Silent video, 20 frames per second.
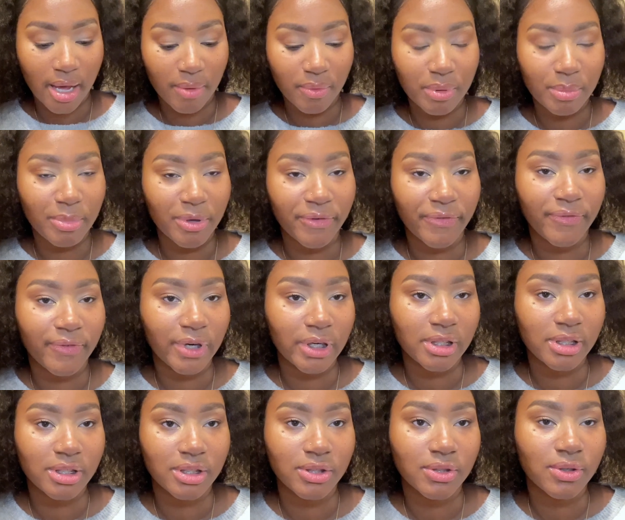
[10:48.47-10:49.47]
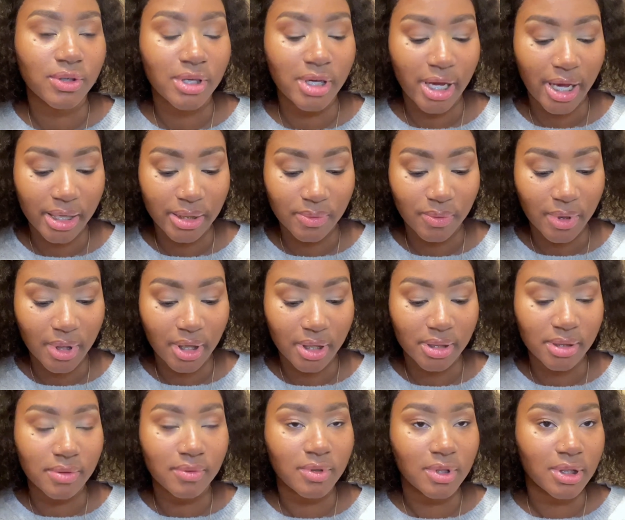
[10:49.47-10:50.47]
would prefer to show you guys with a
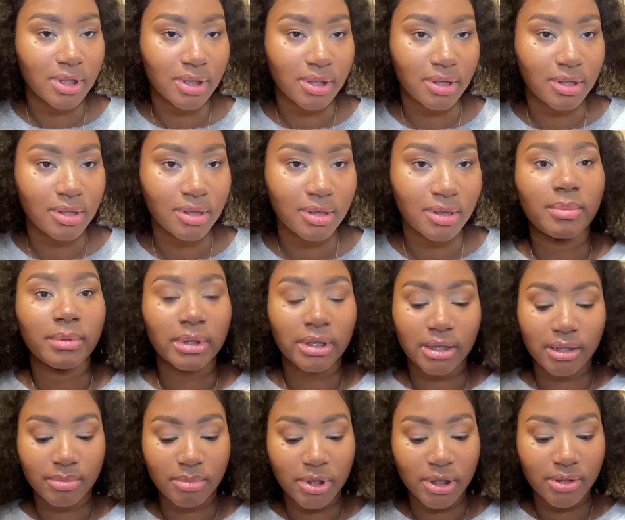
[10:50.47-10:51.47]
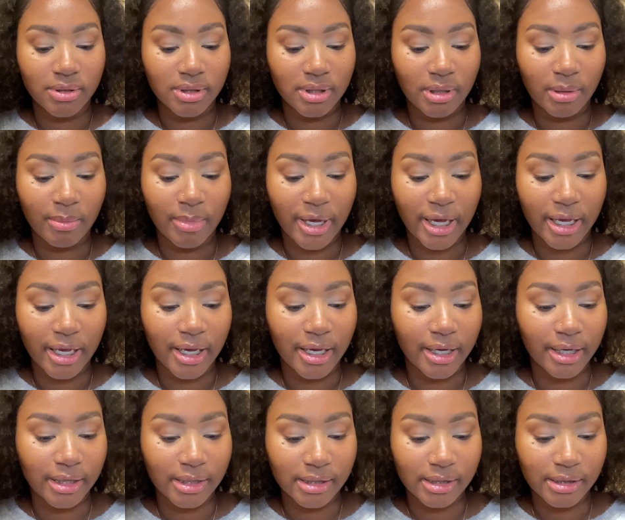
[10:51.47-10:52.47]
tweezer. I'm gonna be using
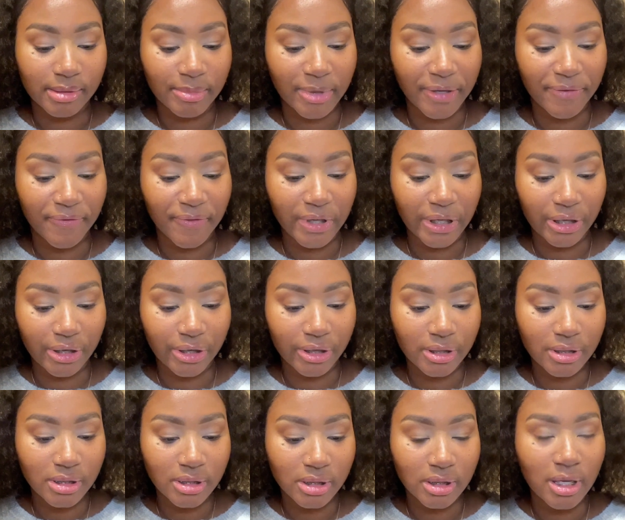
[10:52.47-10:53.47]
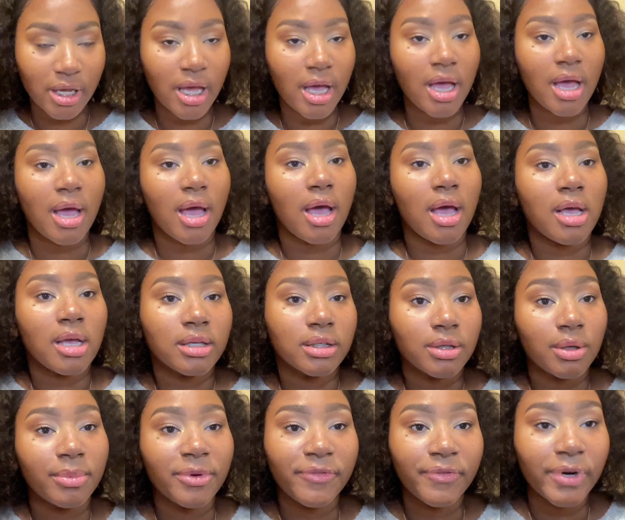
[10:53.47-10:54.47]
my fingers.
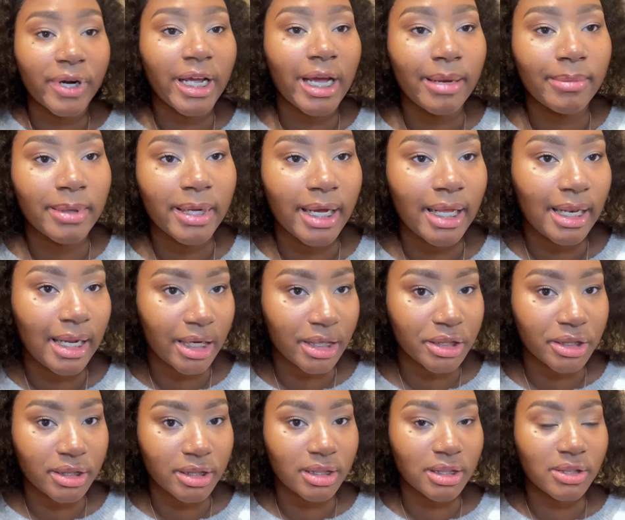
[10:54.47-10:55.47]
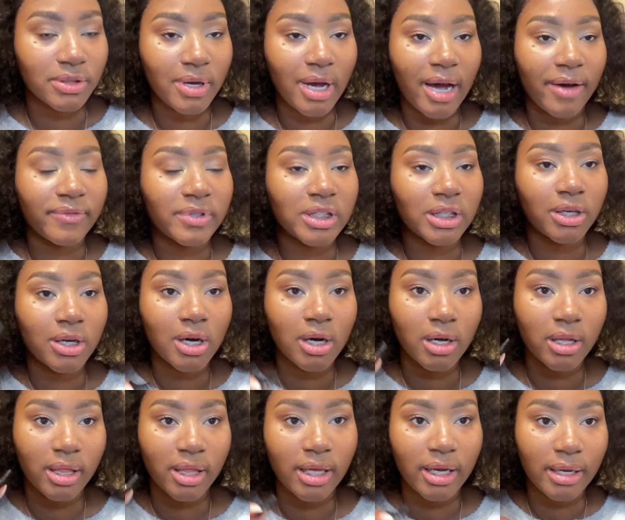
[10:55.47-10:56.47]
So before you apply lashes, you have to
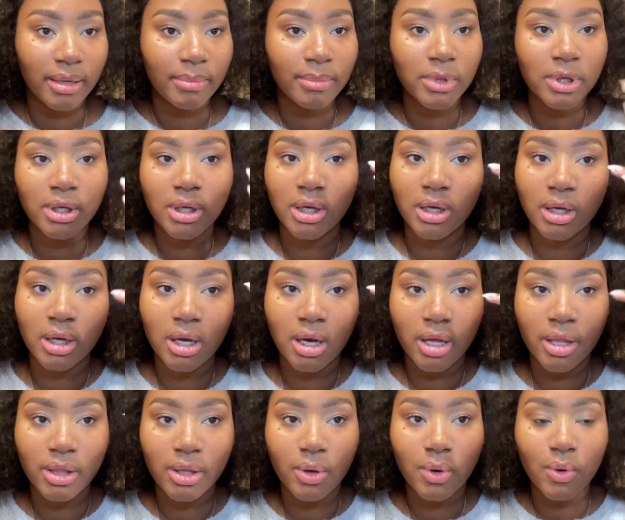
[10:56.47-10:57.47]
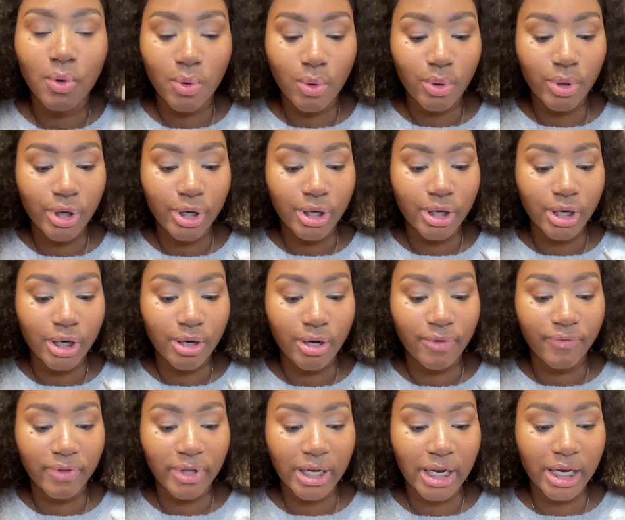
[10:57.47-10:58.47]
cut them. Cut the corner
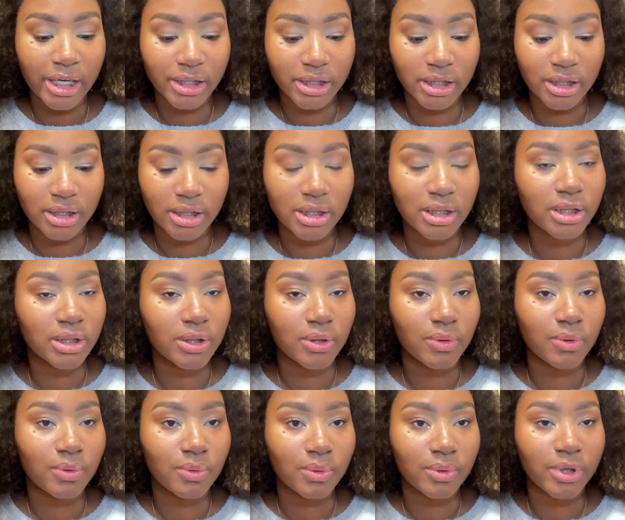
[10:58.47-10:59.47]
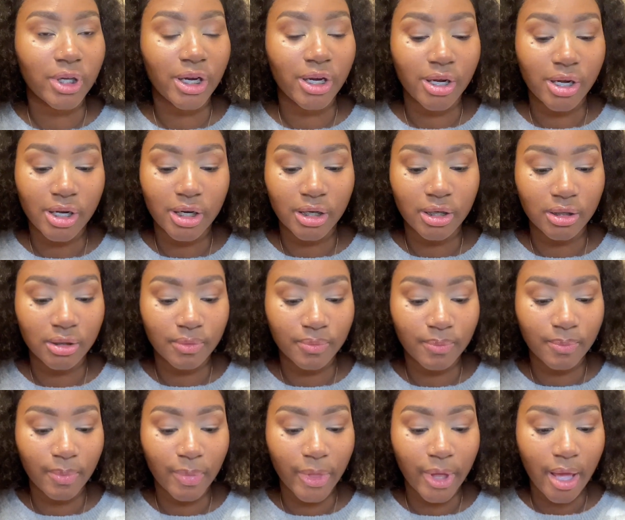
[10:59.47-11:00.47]
of the lashes. So you're gonna
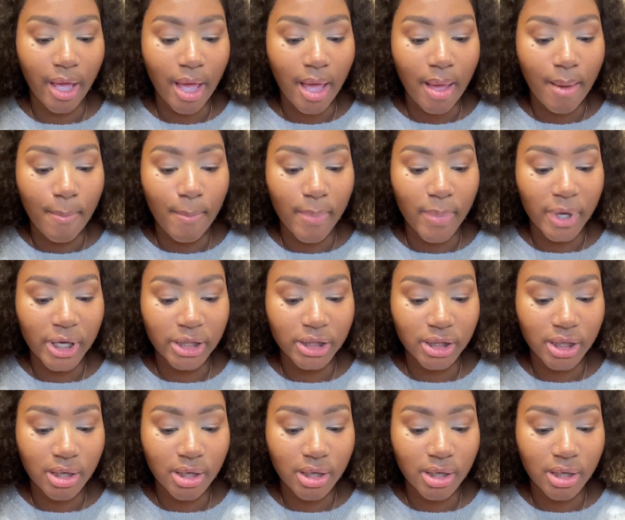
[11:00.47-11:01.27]
measure